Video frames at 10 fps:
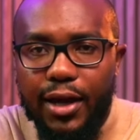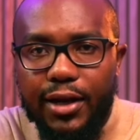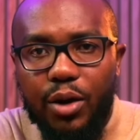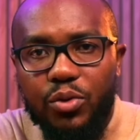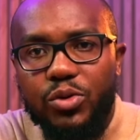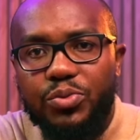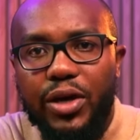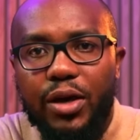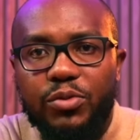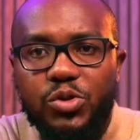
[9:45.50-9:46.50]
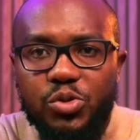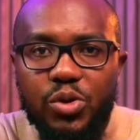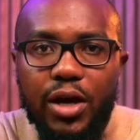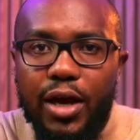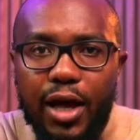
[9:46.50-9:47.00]
and I will be able
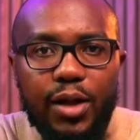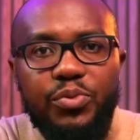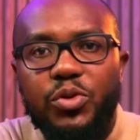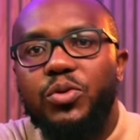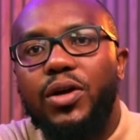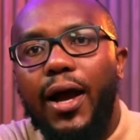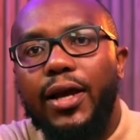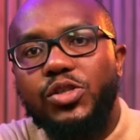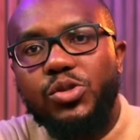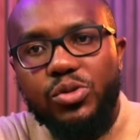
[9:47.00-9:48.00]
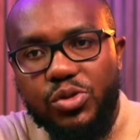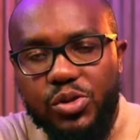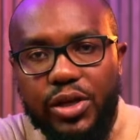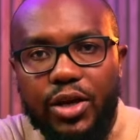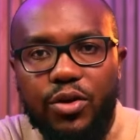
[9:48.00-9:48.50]
to help you, guide you
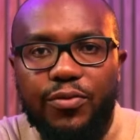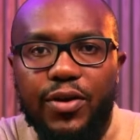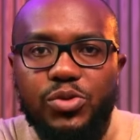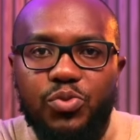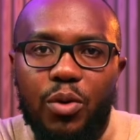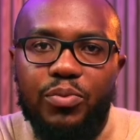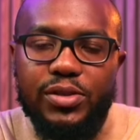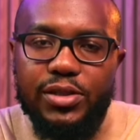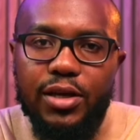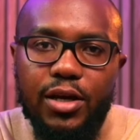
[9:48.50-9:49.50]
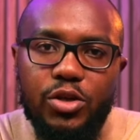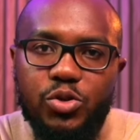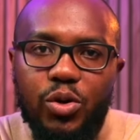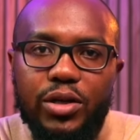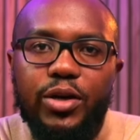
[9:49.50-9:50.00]
to get your first property.
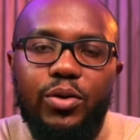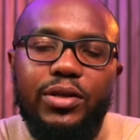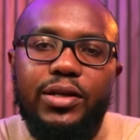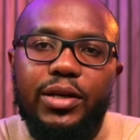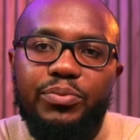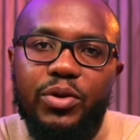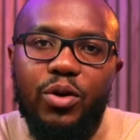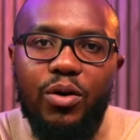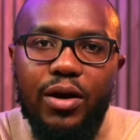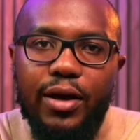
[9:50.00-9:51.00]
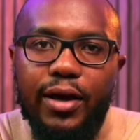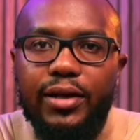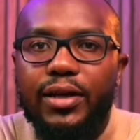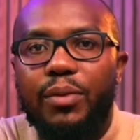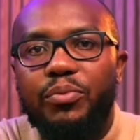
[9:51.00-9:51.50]
So click on the link below
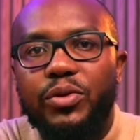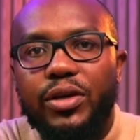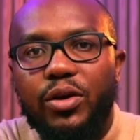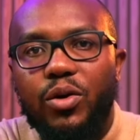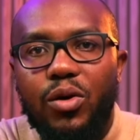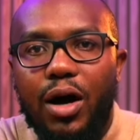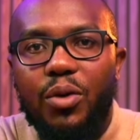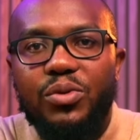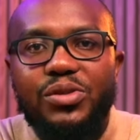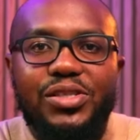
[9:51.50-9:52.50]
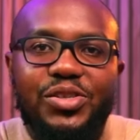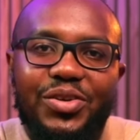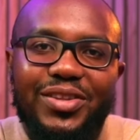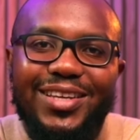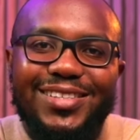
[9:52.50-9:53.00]
and book a call. I will see
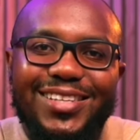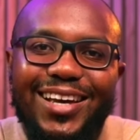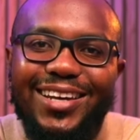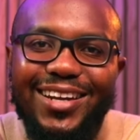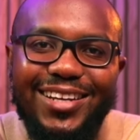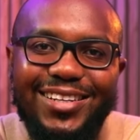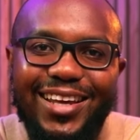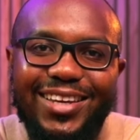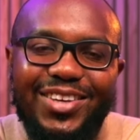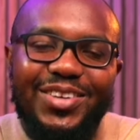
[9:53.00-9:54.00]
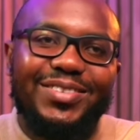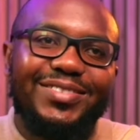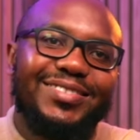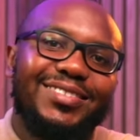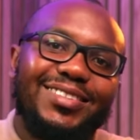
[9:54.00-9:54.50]
you on the inside. Thank you.